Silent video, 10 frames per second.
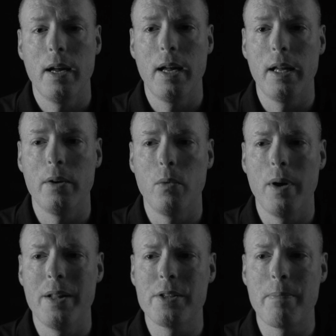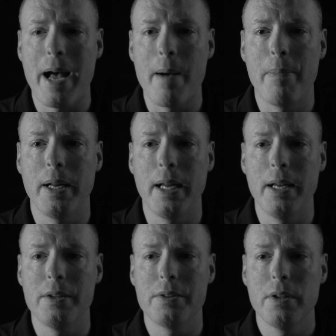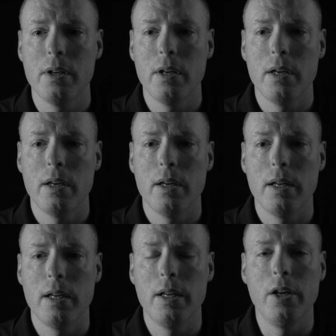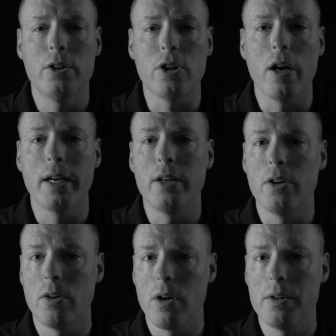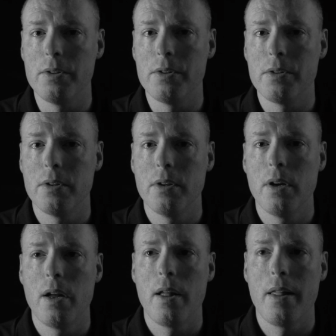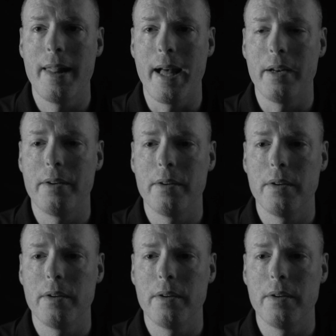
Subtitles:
And what ends up happening is you're jogging neurons that